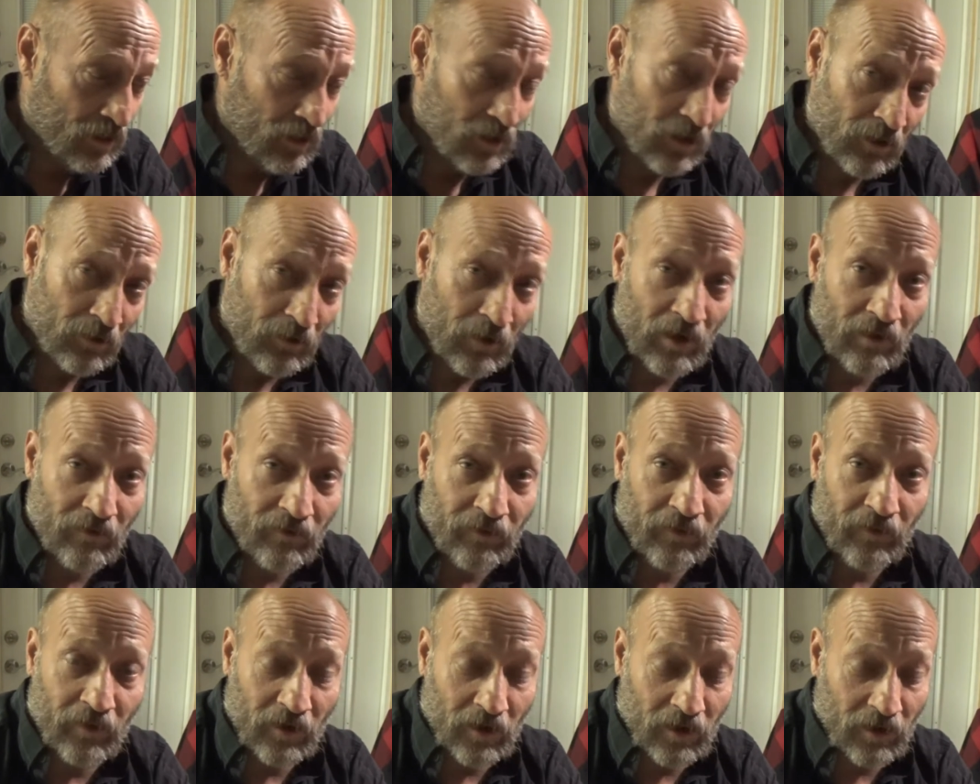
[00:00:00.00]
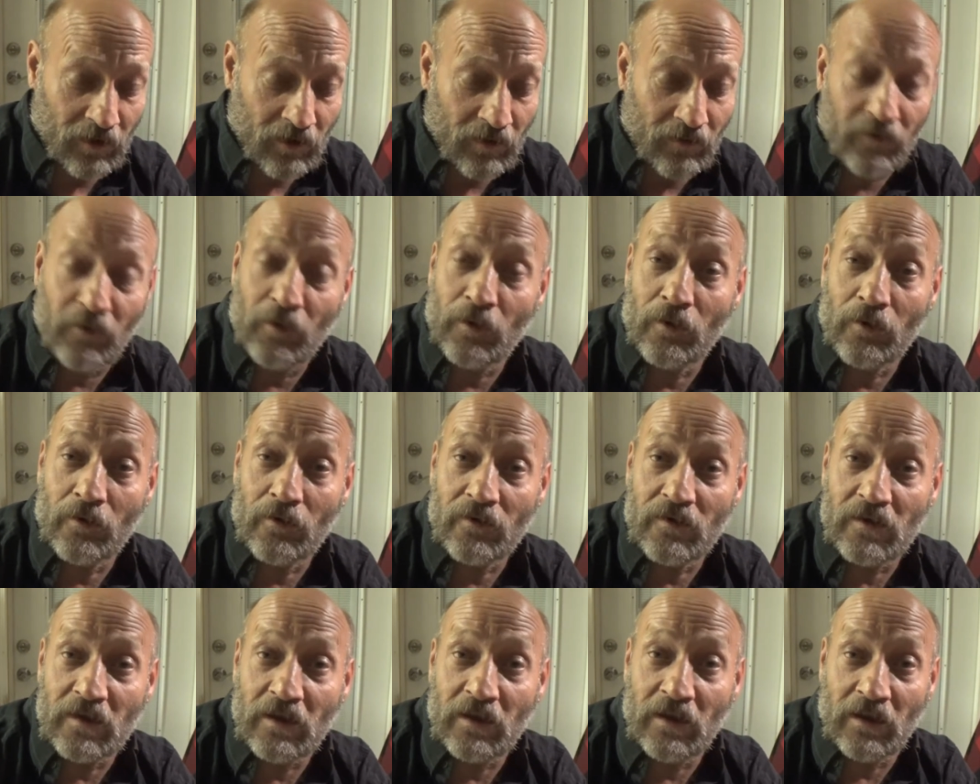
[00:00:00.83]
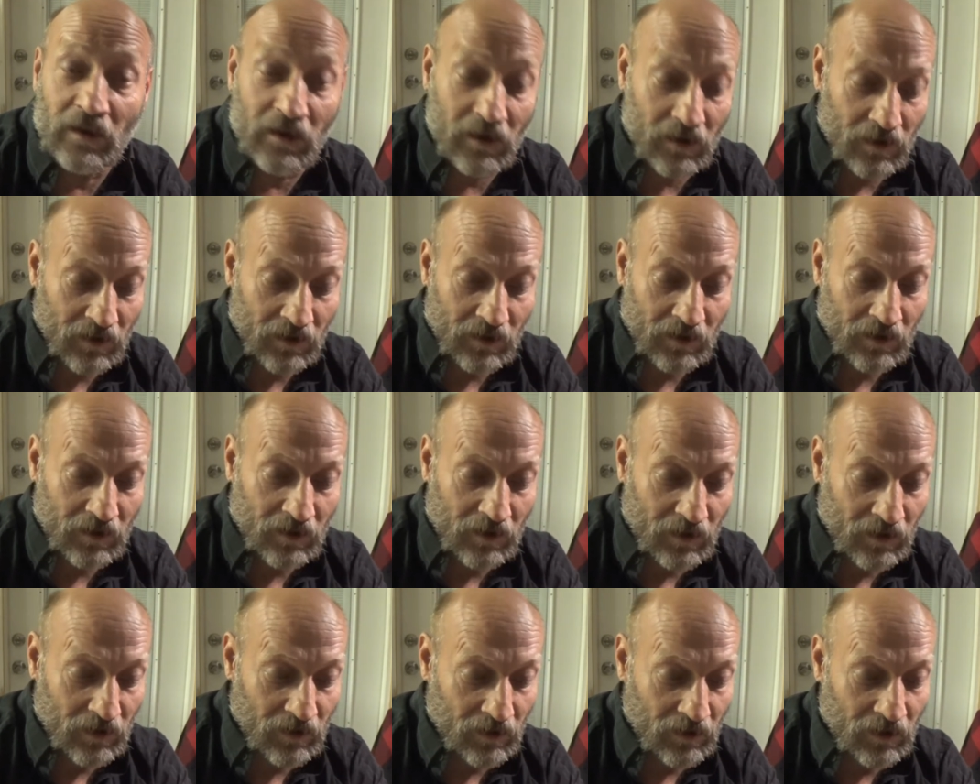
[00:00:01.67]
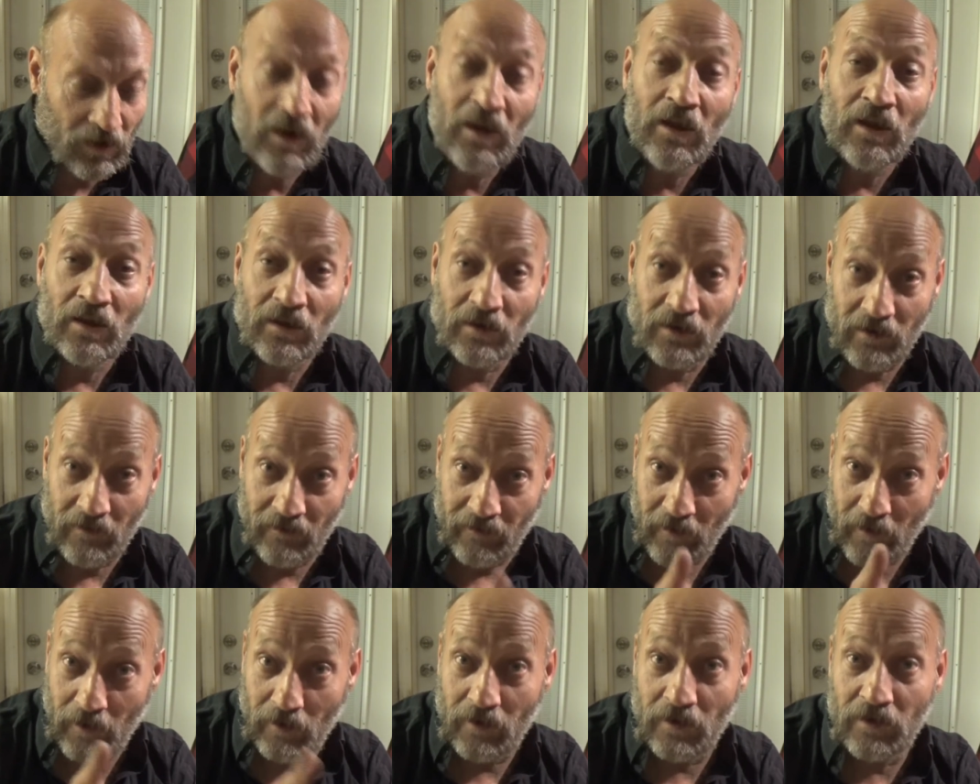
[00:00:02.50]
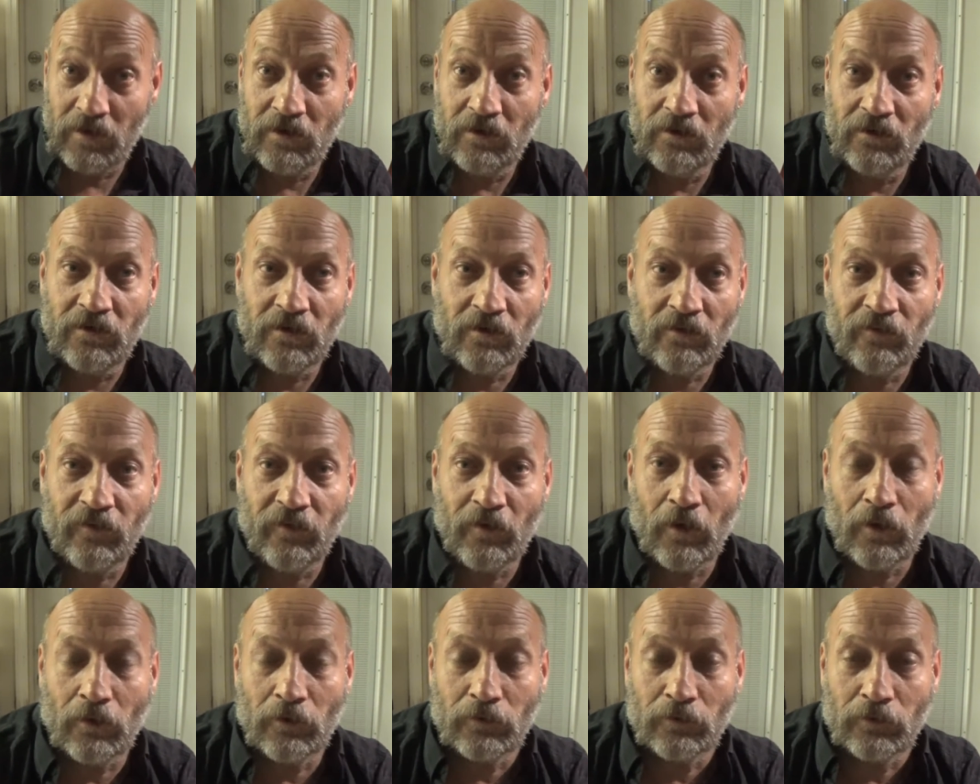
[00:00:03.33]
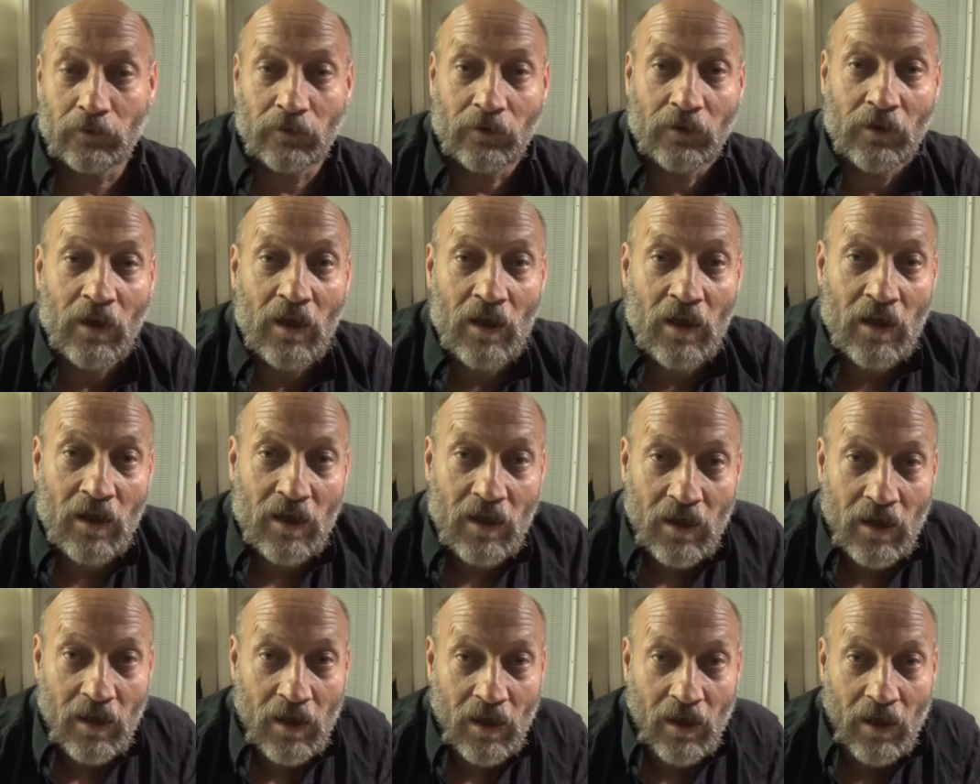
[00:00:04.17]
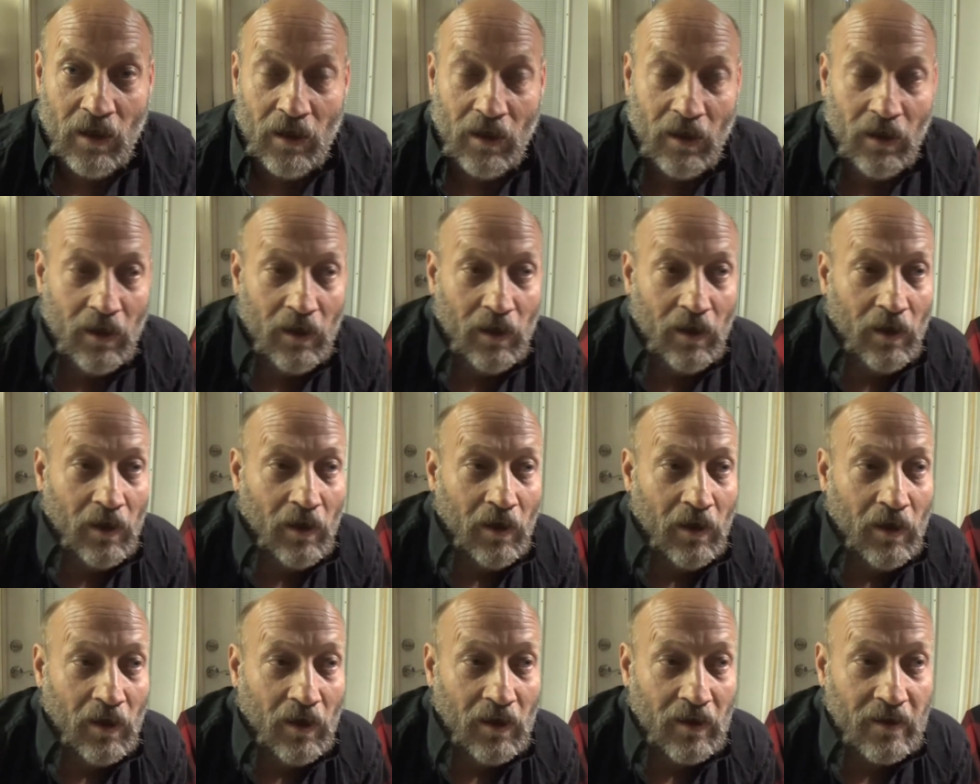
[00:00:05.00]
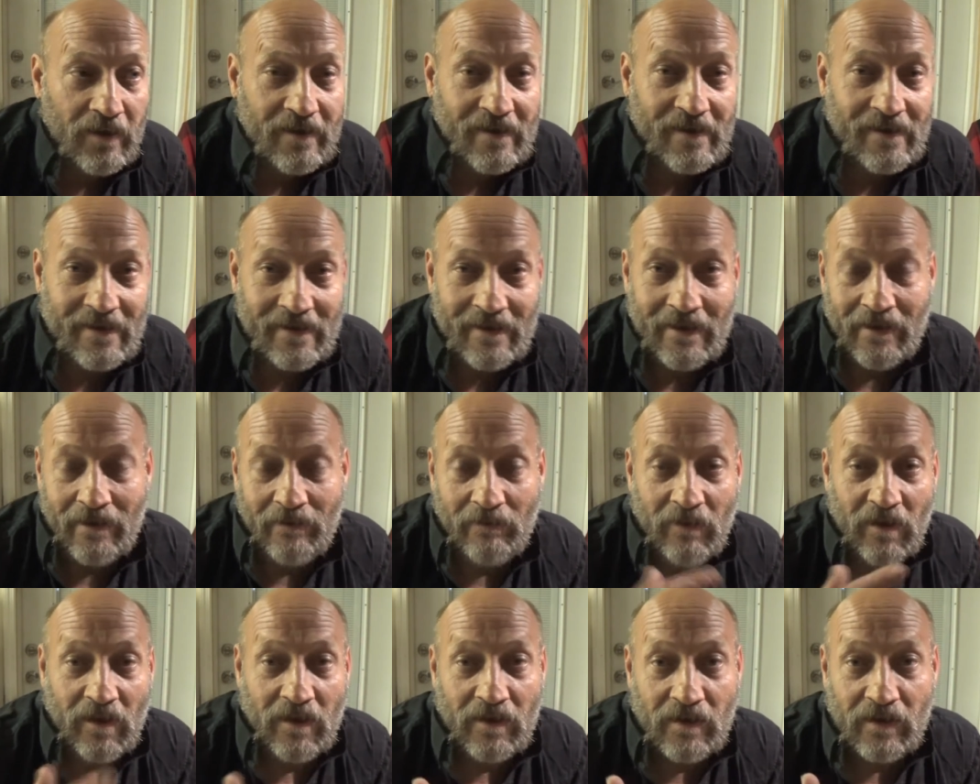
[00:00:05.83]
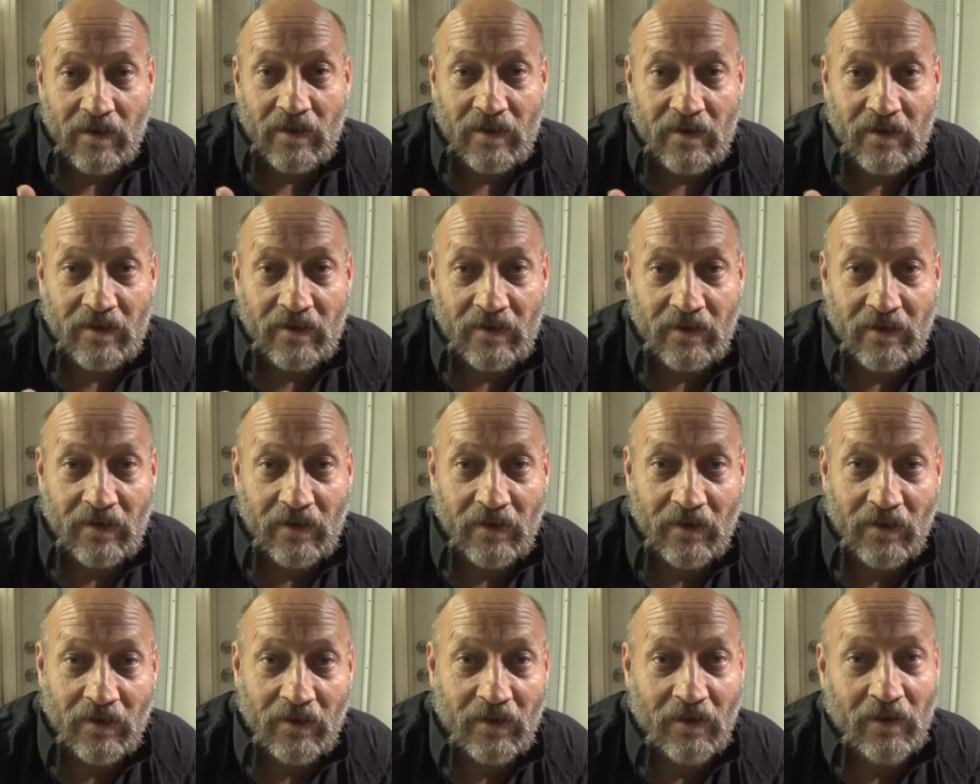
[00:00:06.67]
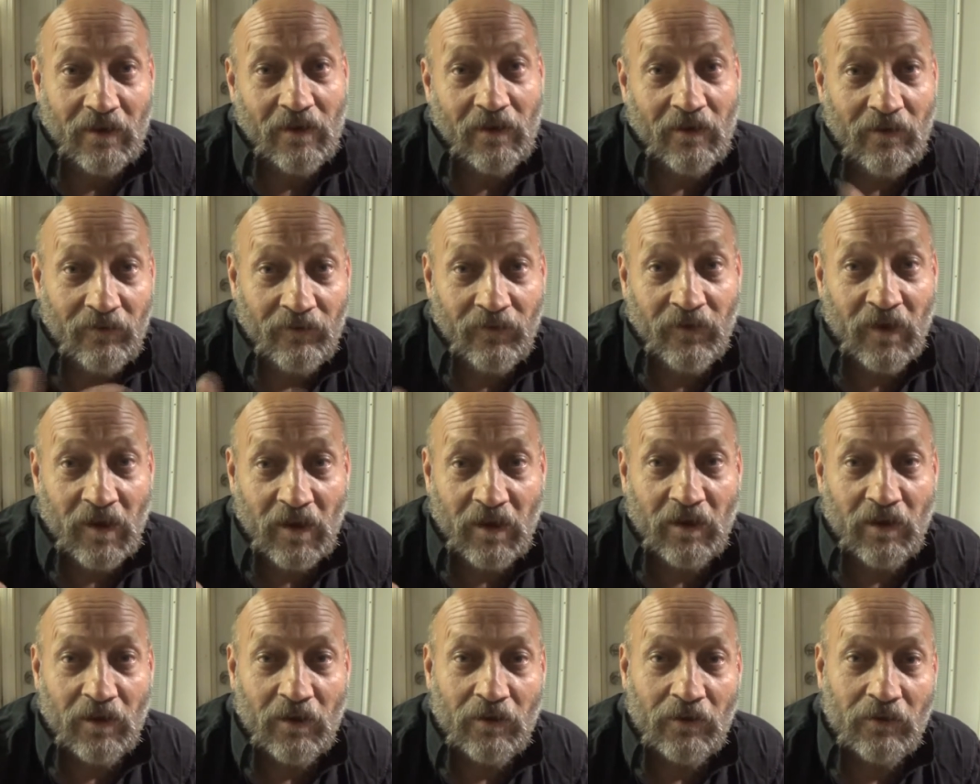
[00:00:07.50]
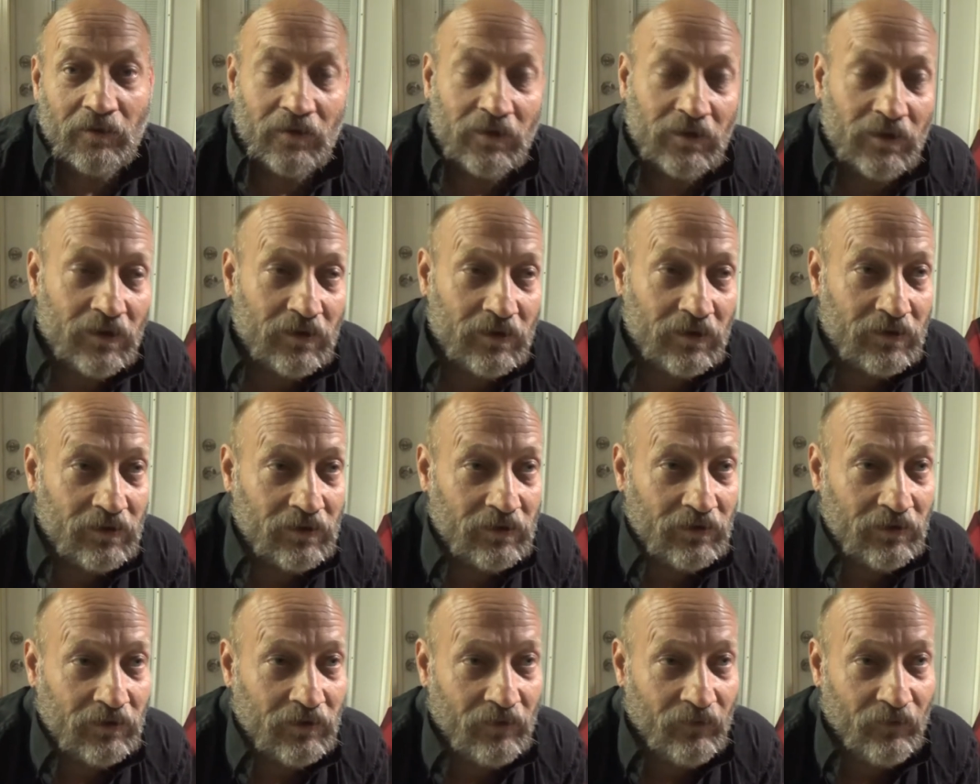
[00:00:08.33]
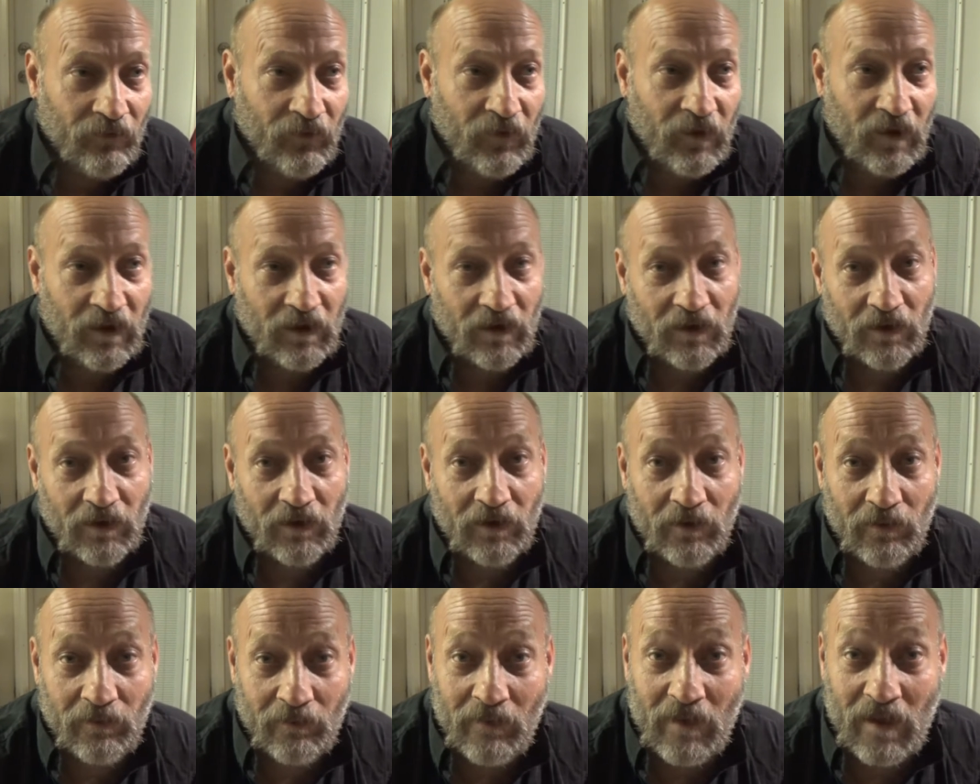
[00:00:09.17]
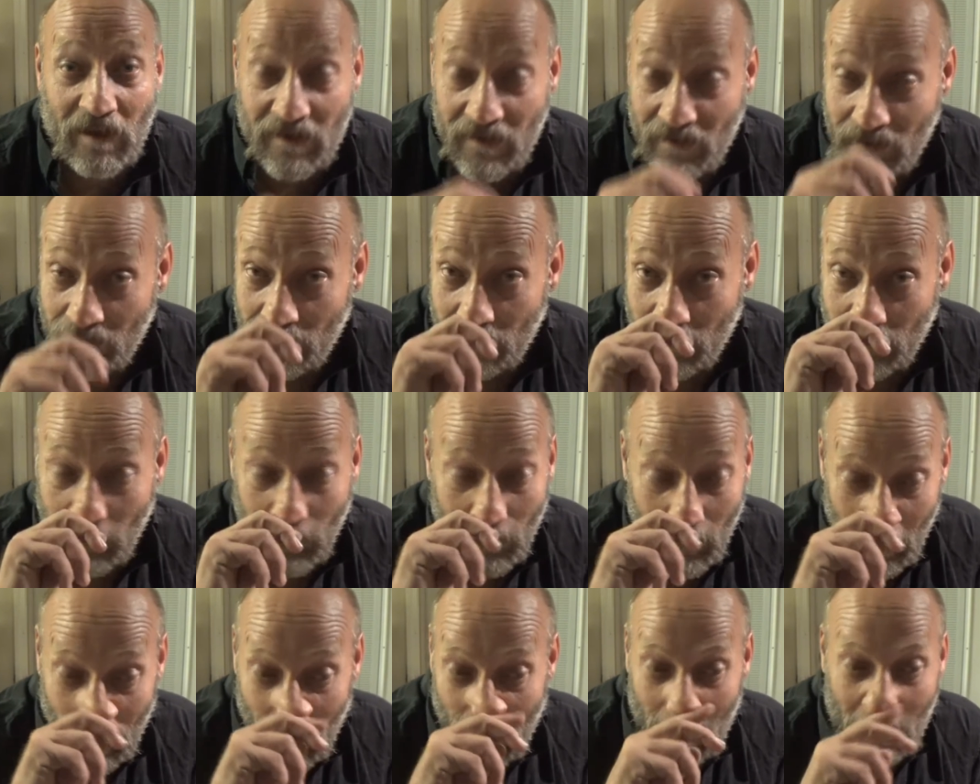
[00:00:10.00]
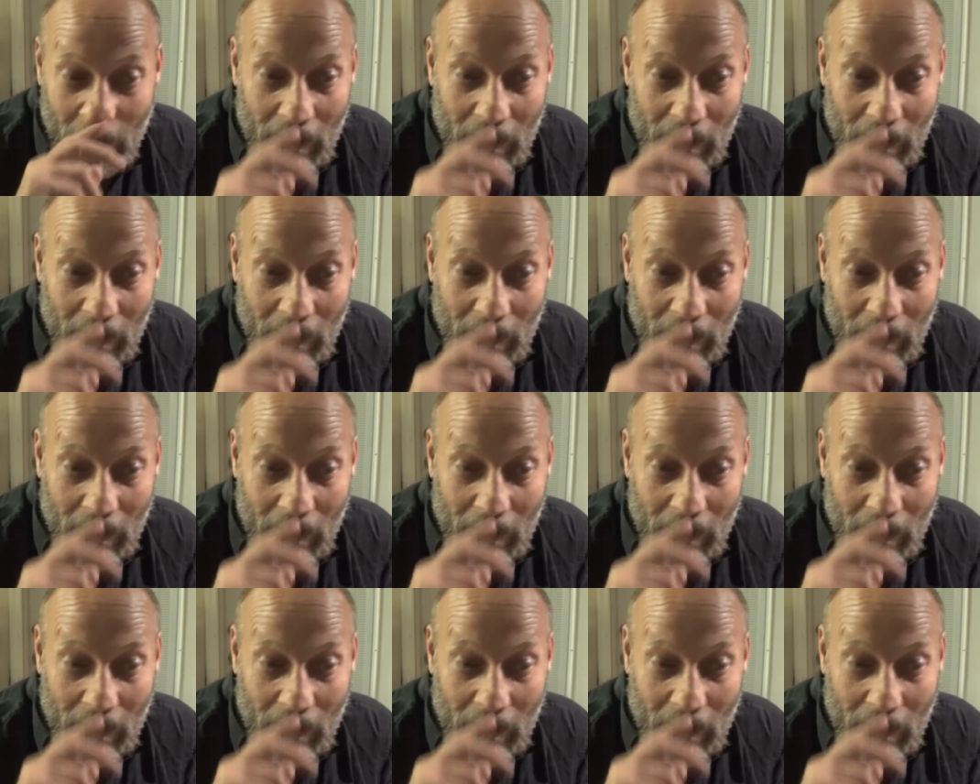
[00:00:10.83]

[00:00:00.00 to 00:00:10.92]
A great friend of ours and a uh, devoted YouTube follower uh, sent me this uh, video via messenger.